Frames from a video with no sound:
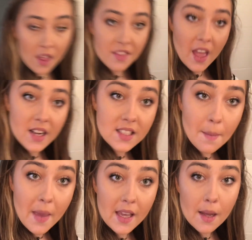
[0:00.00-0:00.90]
that is the
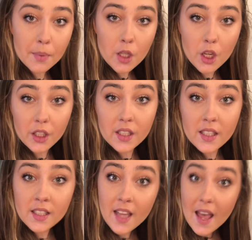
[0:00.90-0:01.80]
makeup look.
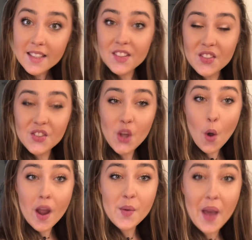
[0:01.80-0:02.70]
Yes.
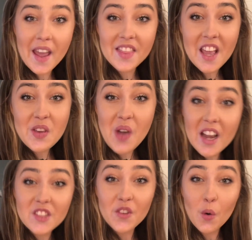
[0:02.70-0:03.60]
So anyway, thank you
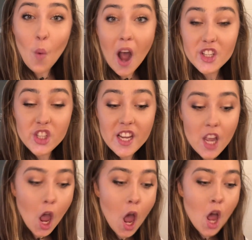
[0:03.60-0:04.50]
guys for watching.
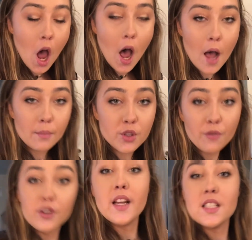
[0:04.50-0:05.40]

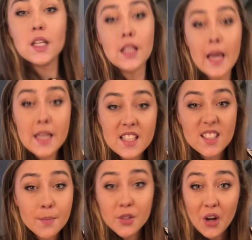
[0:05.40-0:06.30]
Don't forget to like and
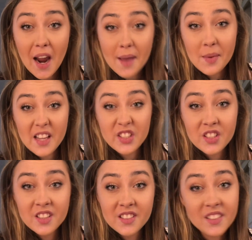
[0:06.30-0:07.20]
subscribe
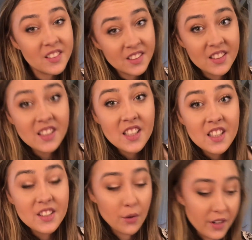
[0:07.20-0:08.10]

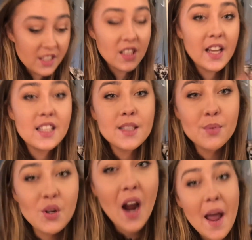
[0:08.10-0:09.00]
don't forget to like and
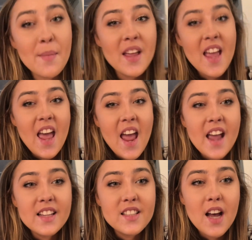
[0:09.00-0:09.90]
subscribe.
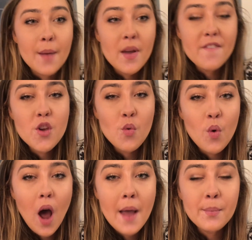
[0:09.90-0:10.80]
And
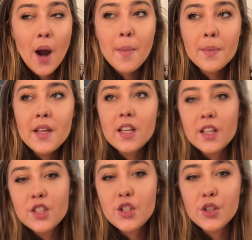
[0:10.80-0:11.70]
I'm probably
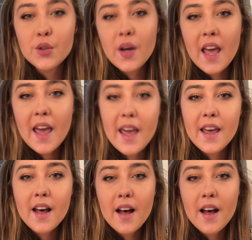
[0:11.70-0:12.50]
gonna do a